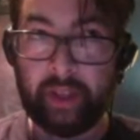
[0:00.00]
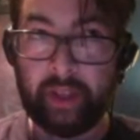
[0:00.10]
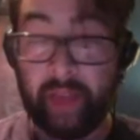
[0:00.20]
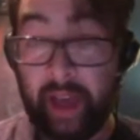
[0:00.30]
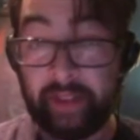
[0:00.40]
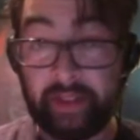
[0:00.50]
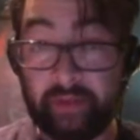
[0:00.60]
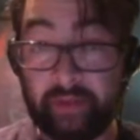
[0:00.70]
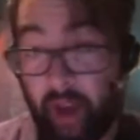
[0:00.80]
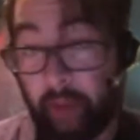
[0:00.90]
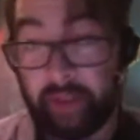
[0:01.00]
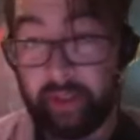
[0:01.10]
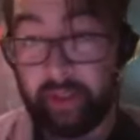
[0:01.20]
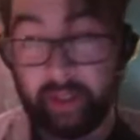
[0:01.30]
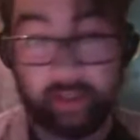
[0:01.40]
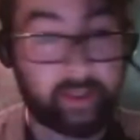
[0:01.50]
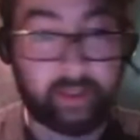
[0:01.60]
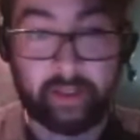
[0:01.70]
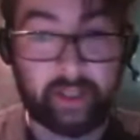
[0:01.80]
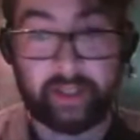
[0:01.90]
that's up to the
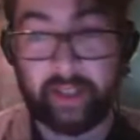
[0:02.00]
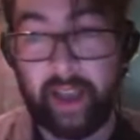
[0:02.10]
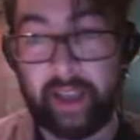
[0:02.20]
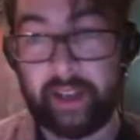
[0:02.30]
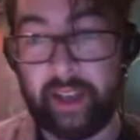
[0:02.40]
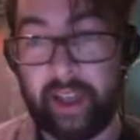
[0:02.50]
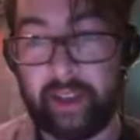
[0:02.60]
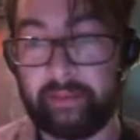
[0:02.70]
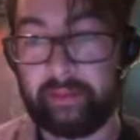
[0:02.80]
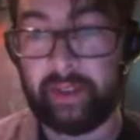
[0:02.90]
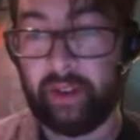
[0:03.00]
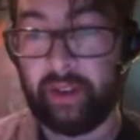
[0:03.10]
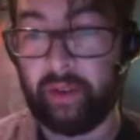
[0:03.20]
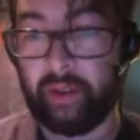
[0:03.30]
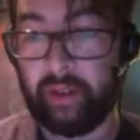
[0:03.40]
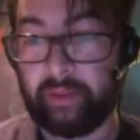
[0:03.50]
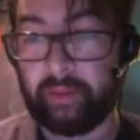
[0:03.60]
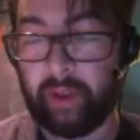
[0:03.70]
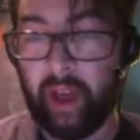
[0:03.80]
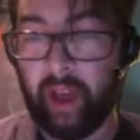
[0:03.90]
listener to decide. And
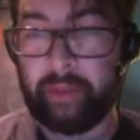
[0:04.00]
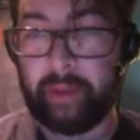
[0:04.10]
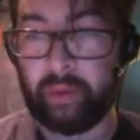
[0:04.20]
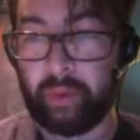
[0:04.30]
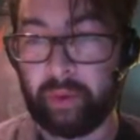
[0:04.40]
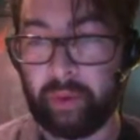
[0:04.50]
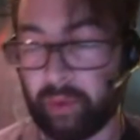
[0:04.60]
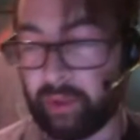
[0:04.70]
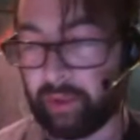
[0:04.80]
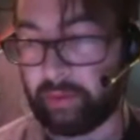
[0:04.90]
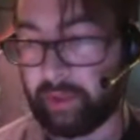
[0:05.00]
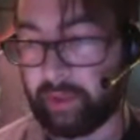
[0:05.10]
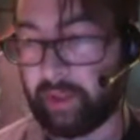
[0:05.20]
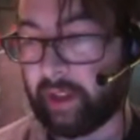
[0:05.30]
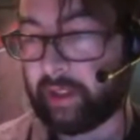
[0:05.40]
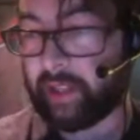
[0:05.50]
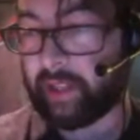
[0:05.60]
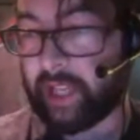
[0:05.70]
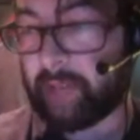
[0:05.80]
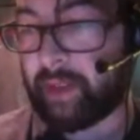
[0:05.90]
a lot of people will
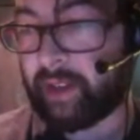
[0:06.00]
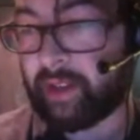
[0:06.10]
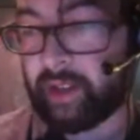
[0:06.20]
glean and